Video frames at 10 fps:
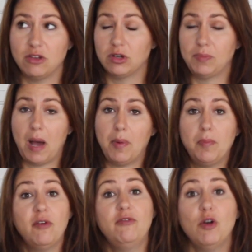You could pop
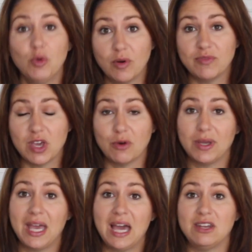up a photo of you.
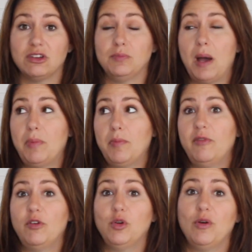Again, you could pop up a
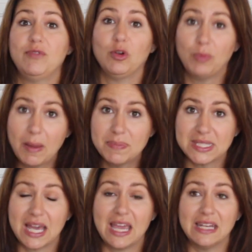photo of your
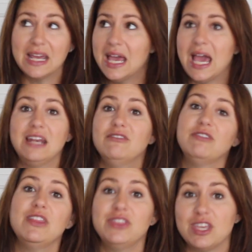website, an
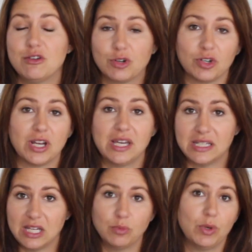event that you
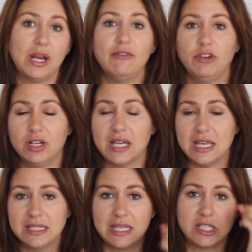created, whatever it is.